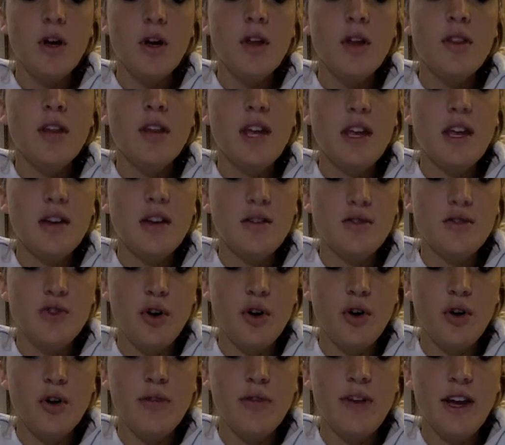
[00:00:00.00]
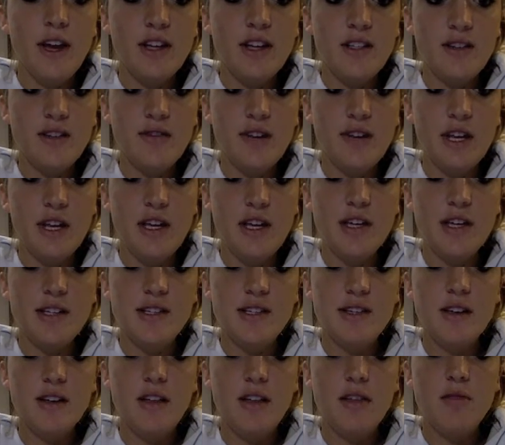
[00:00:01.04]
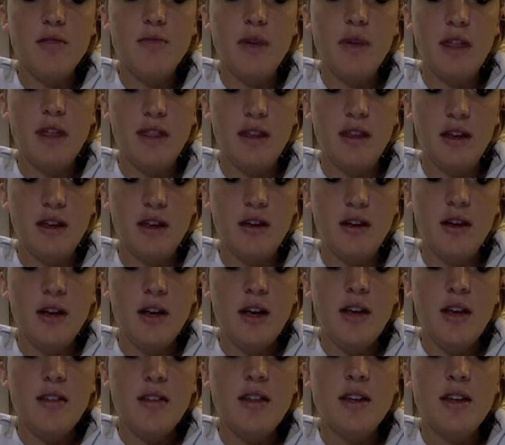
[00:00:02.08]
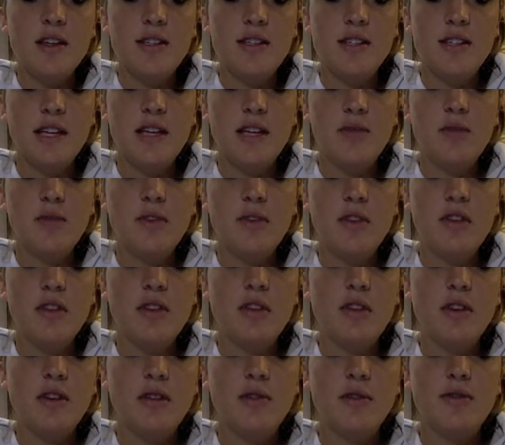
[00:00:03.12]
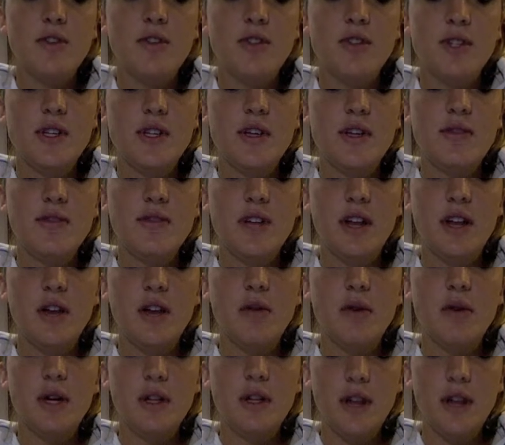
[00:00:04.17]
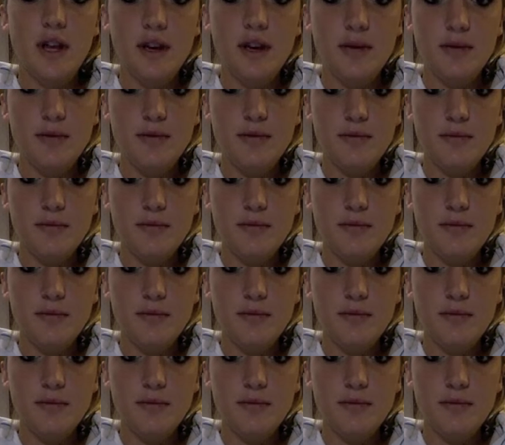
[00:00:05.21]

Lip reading: The control of activity is another method that is seen within the University of Delaware life.